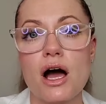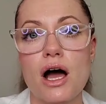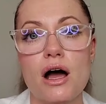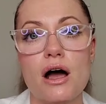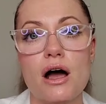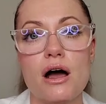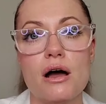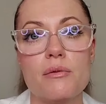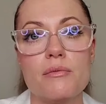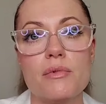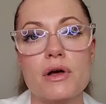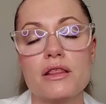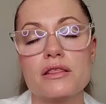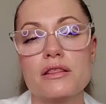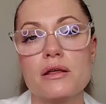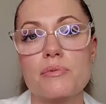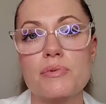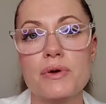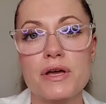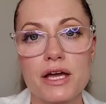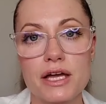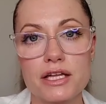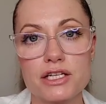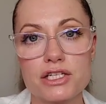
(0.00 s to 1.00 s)
um, the
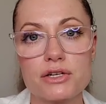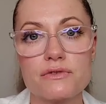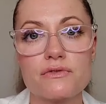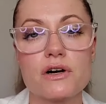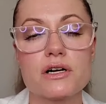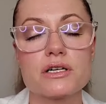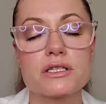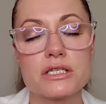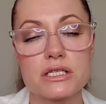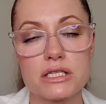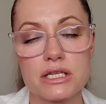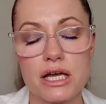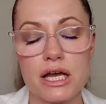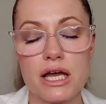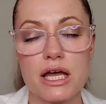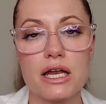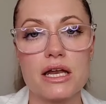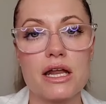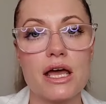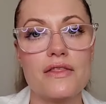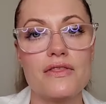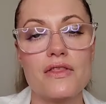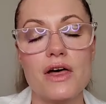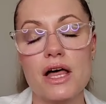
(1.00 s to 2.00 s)
pH of our
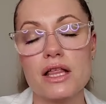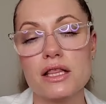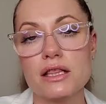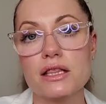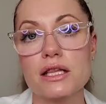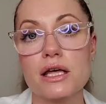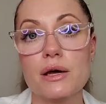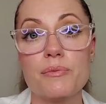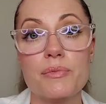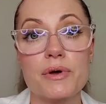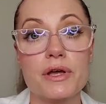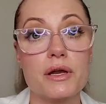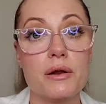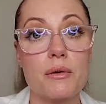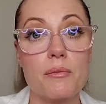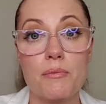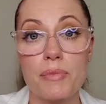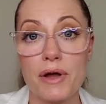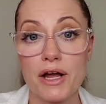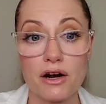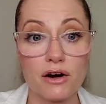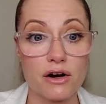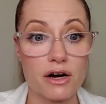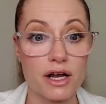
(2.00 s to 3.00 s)
skin and that lipid
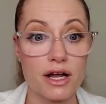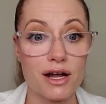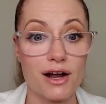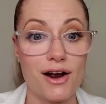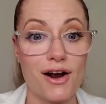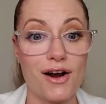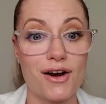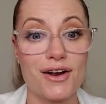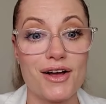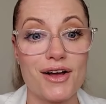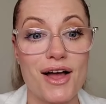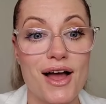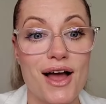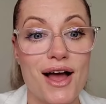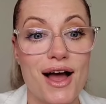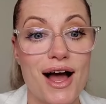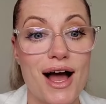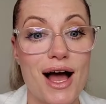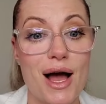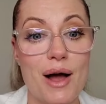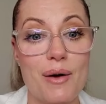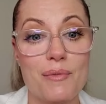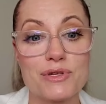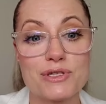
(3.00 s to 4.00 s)
barrier.
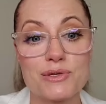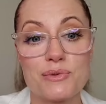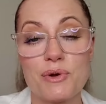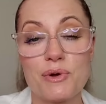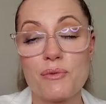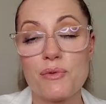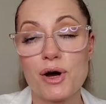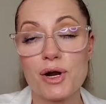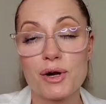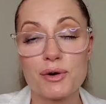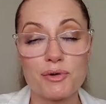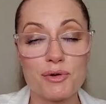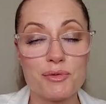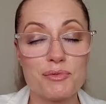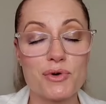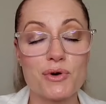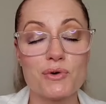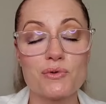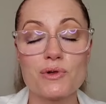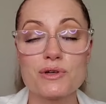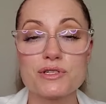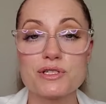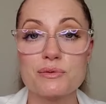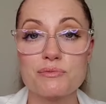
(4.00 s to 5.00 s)
Um, so we wanna
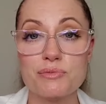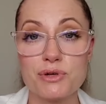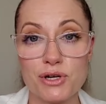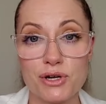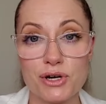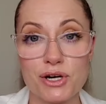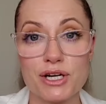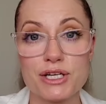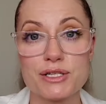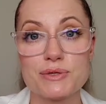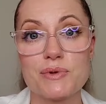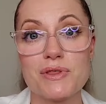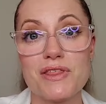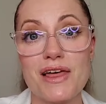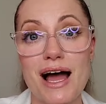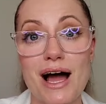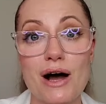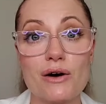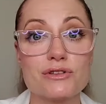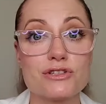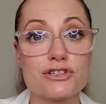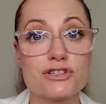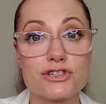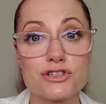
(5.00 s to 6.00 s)
remove those impurities
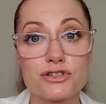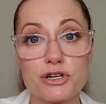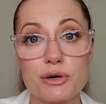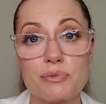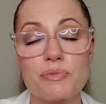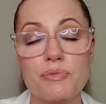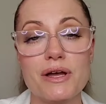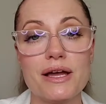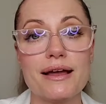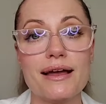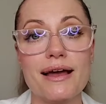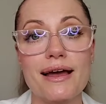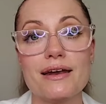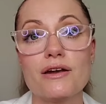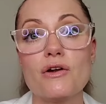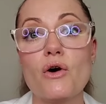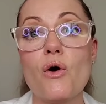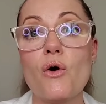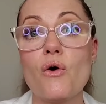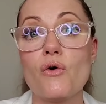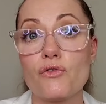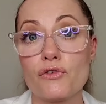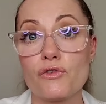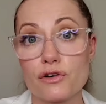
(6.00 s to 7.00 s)
without stripping and
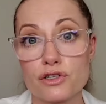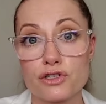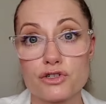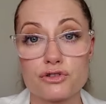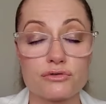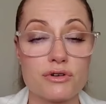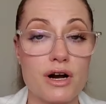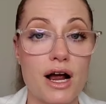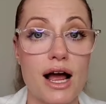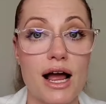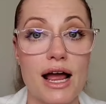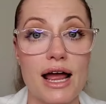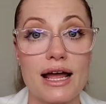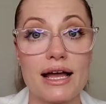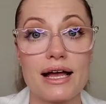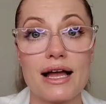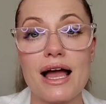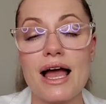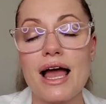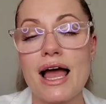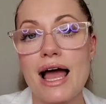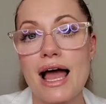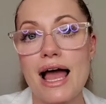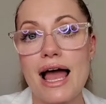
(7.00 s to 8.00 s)
over drying.
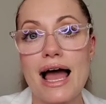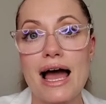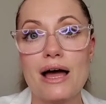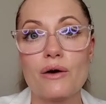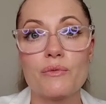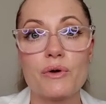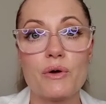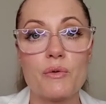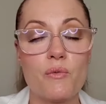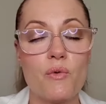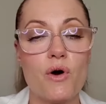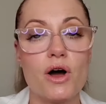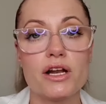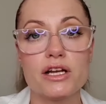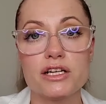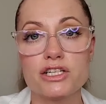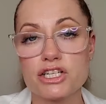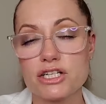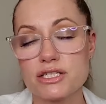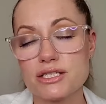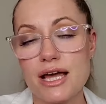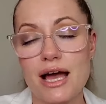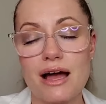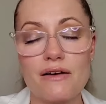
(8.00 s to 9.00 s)
And we wanna
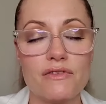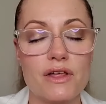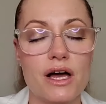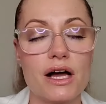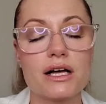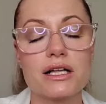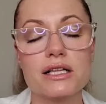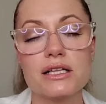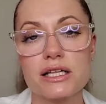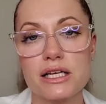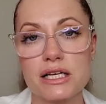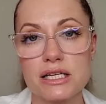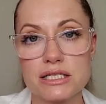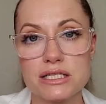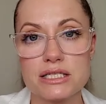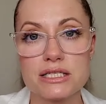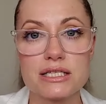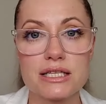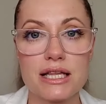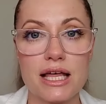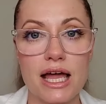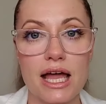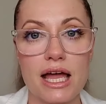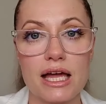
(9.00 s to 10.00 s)
just have that clean
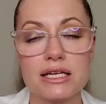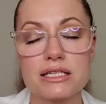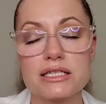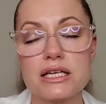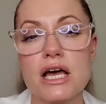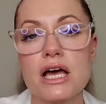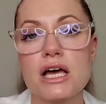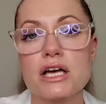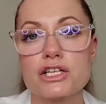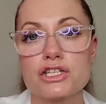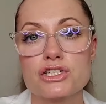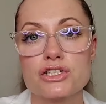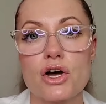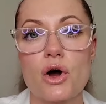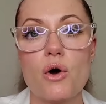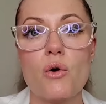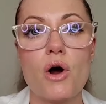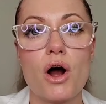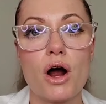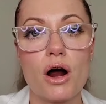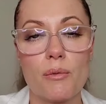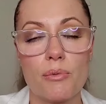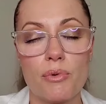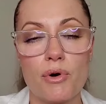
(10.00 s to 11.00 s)
slate so
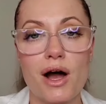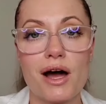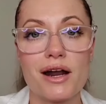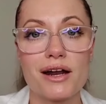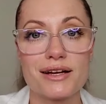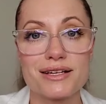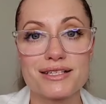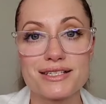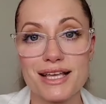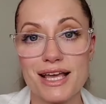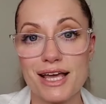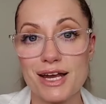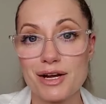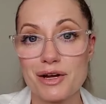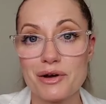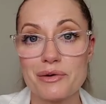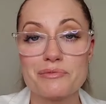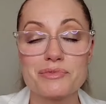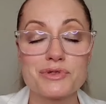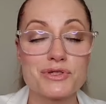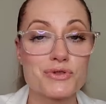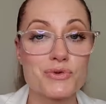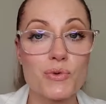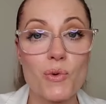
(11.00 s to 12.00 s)
our products can
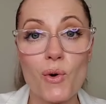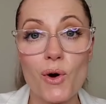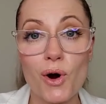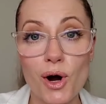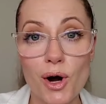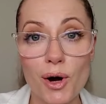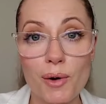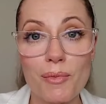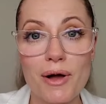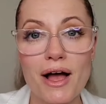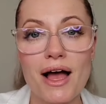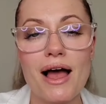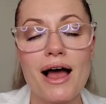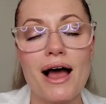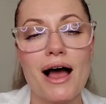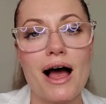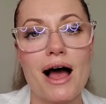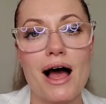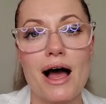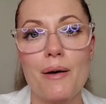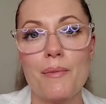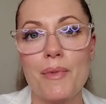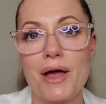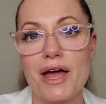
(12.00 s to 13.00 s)
absorb
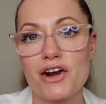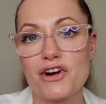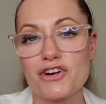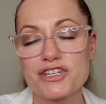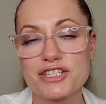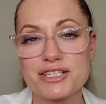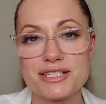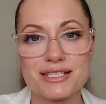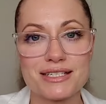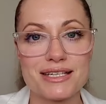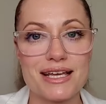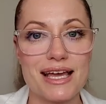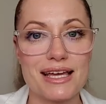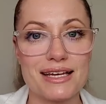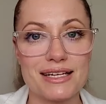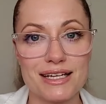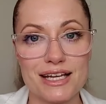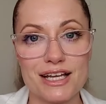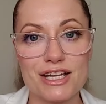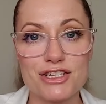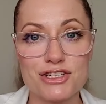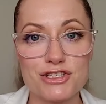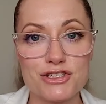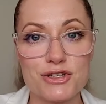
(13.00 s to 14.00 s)
um, and our skin
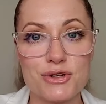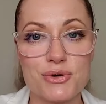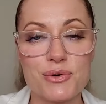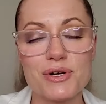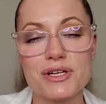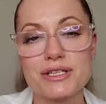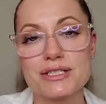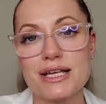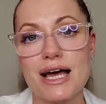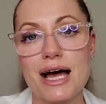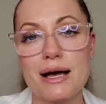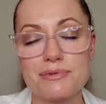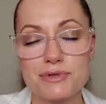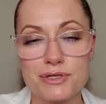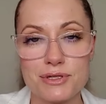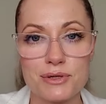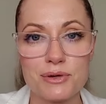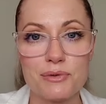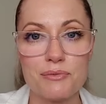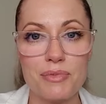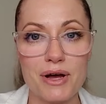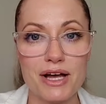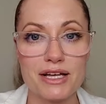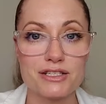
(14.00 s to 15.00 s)
can do its
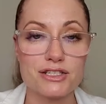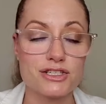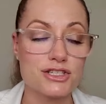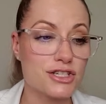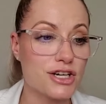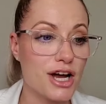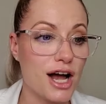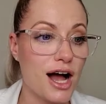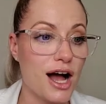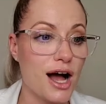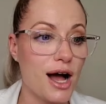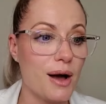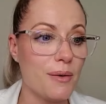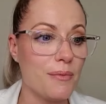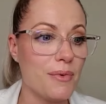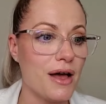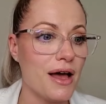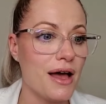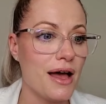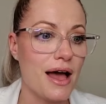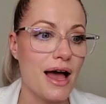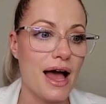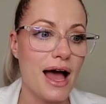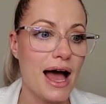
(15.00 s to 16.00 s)
absolute best job
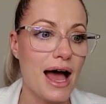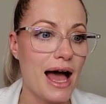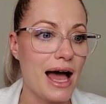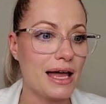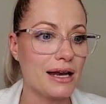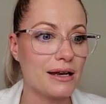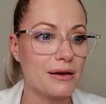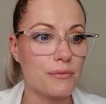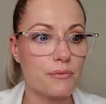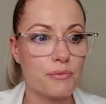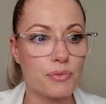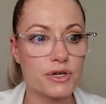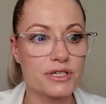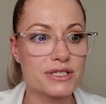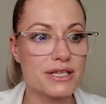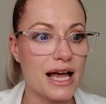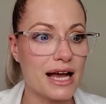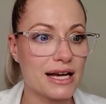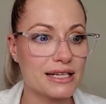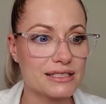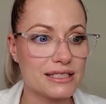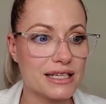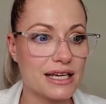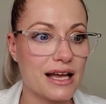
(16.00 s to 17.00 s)
at
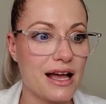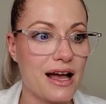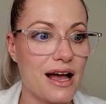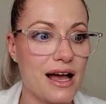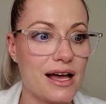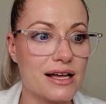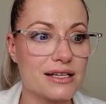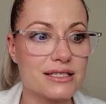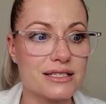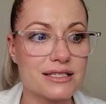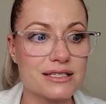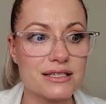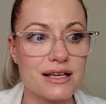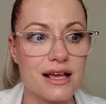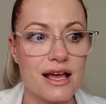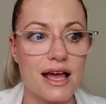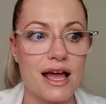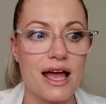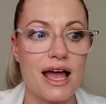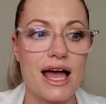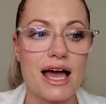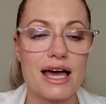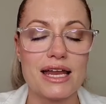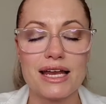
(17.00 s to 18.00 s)
protecting us
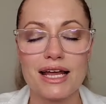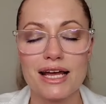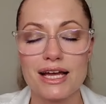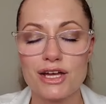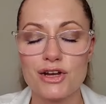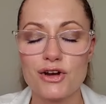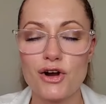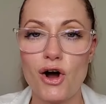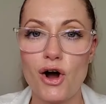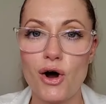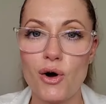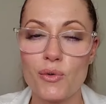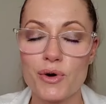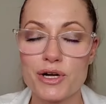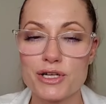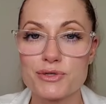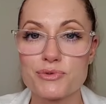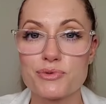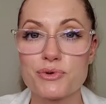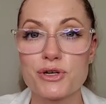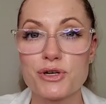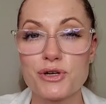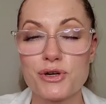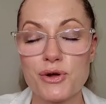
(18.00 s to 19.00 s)
and it can
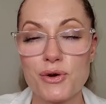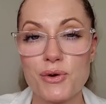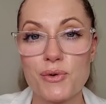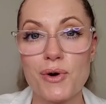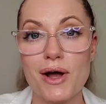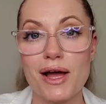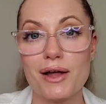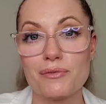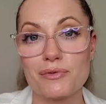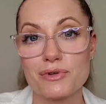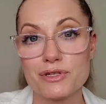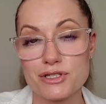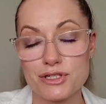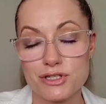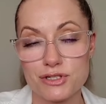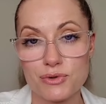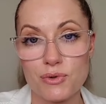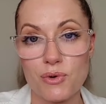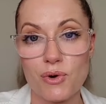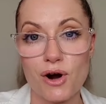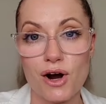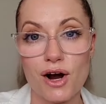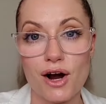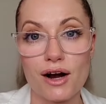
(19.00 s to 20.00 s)
always renew and
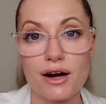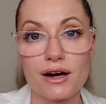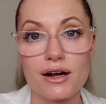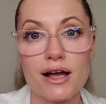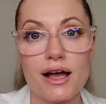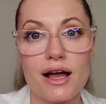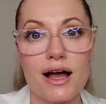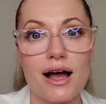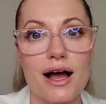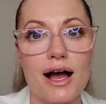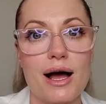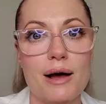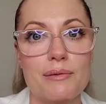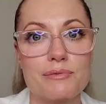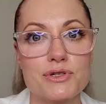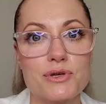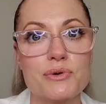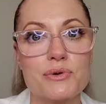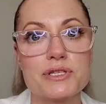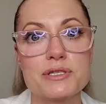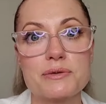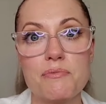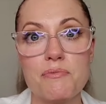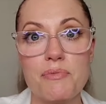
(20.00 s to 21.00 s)
restore um,
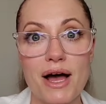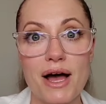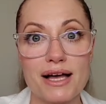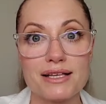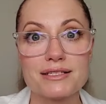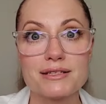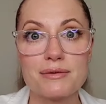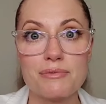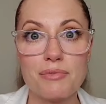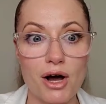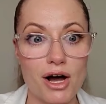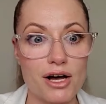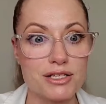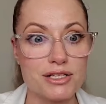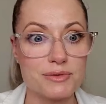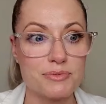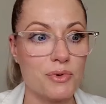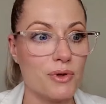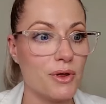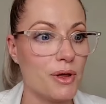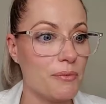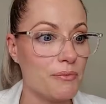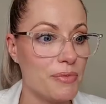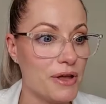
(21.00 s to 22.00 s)
to its best
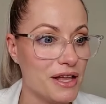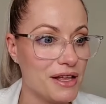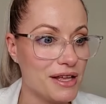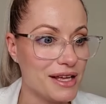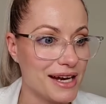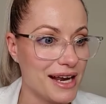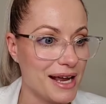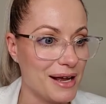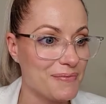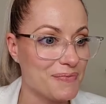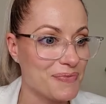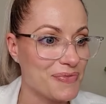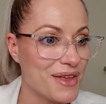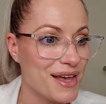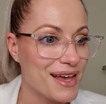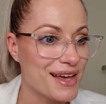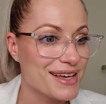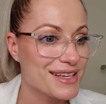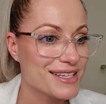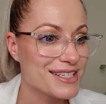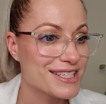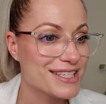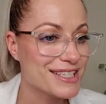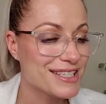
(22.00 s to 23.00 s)
possible ability.
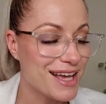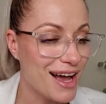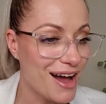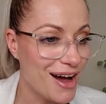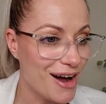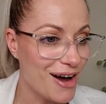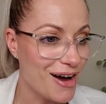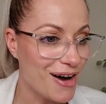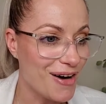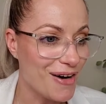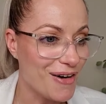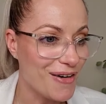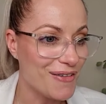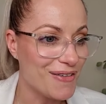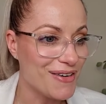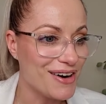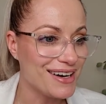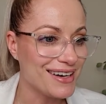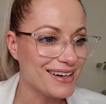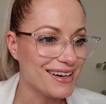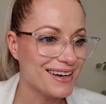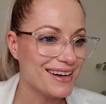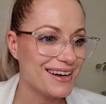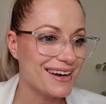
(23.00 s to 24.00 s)

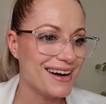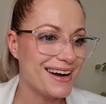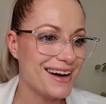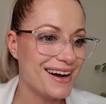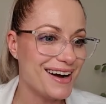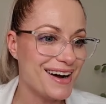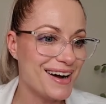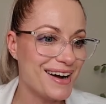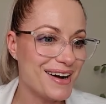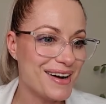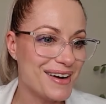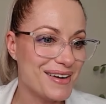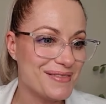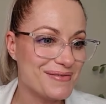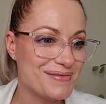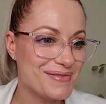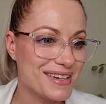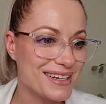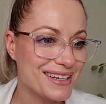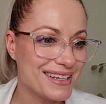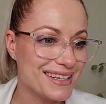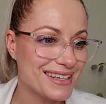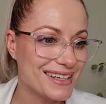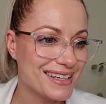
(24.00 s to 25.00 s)
So,
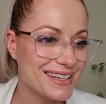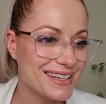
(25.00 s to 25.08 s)
um,